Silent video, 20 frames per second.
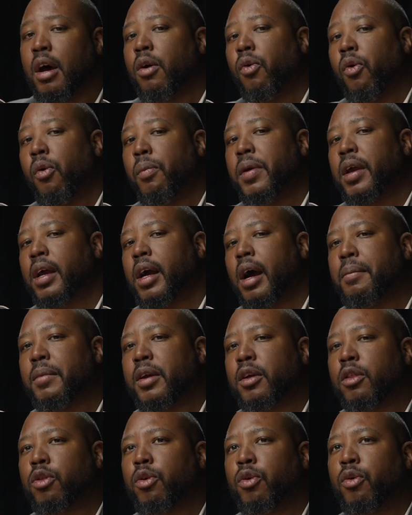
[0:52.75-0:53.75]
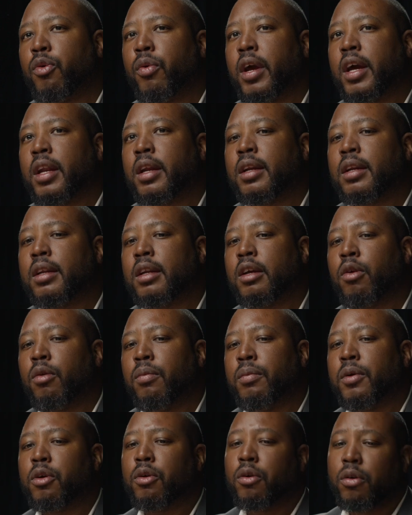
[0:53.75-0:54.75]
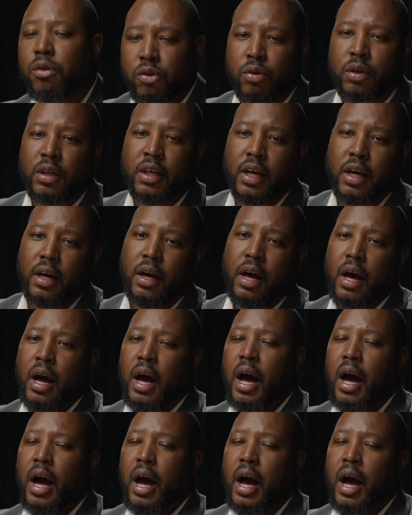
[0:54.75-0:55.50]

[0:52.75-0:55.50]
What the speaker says: will be coming through, and it'll be good to hear